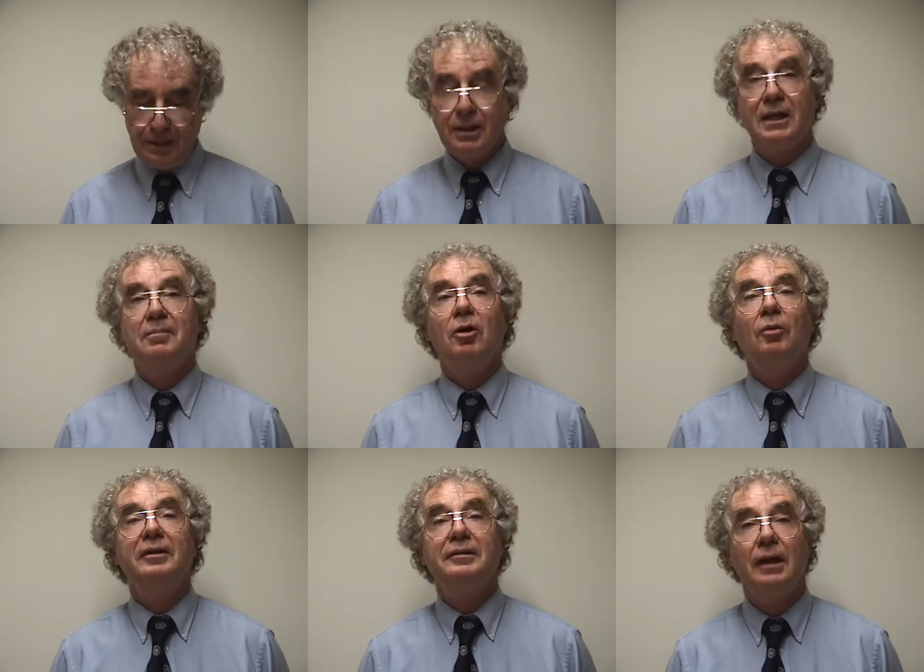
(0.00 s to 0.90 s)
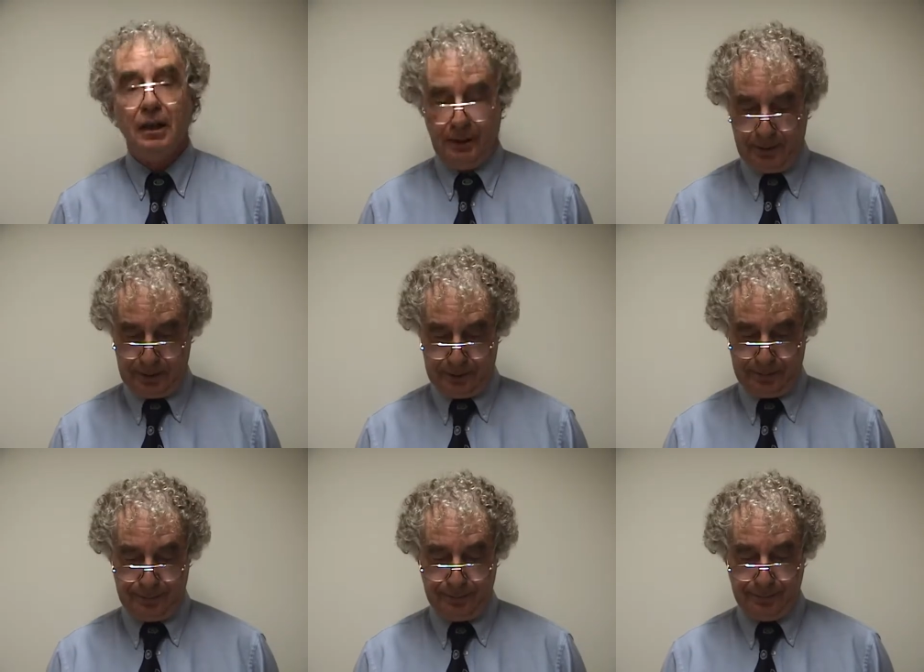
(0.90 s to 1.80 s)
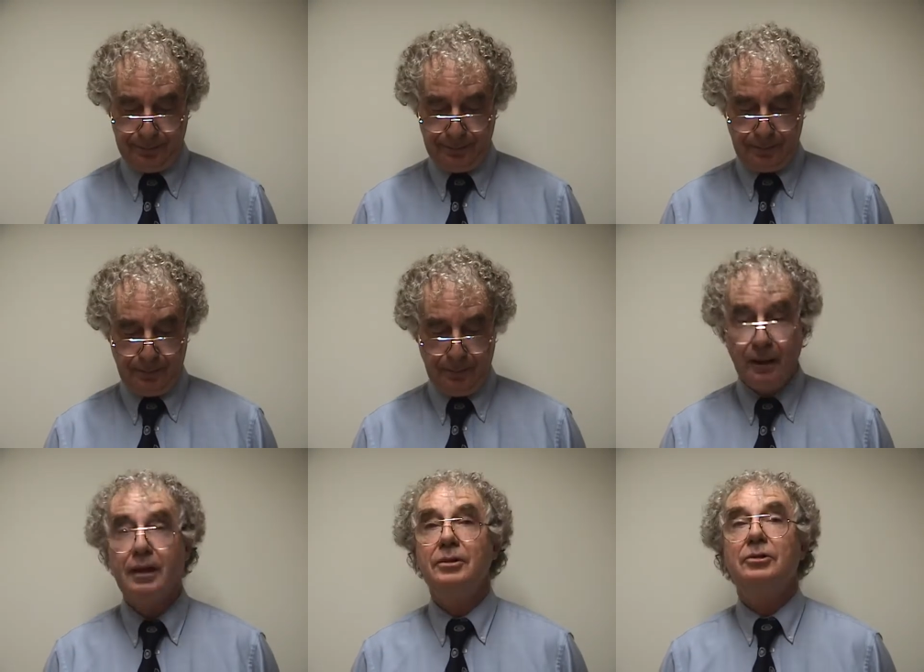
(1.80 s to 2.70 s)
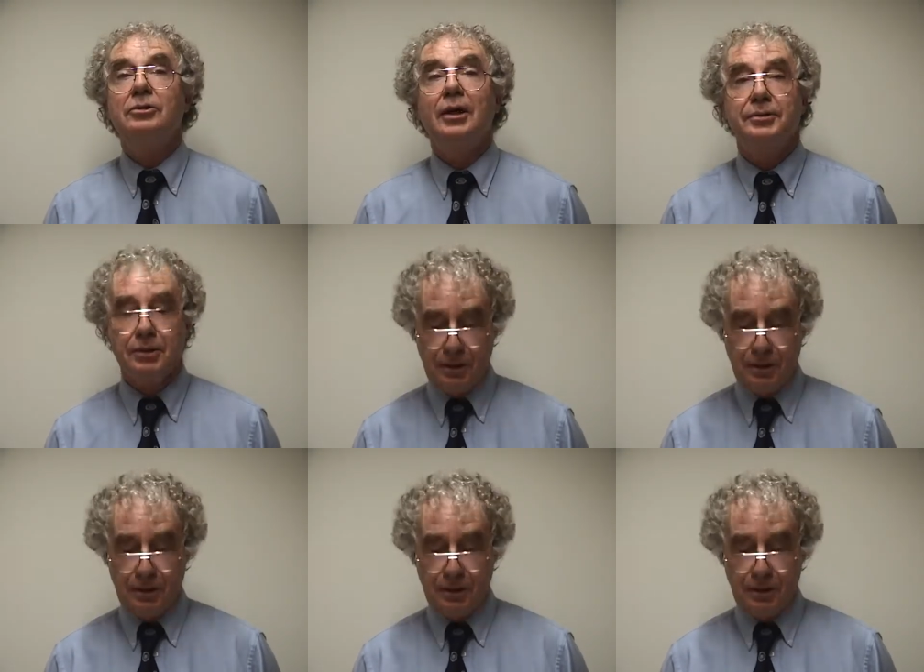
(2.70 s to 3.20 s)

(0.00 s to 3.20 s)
said, I'm always tired. He suggested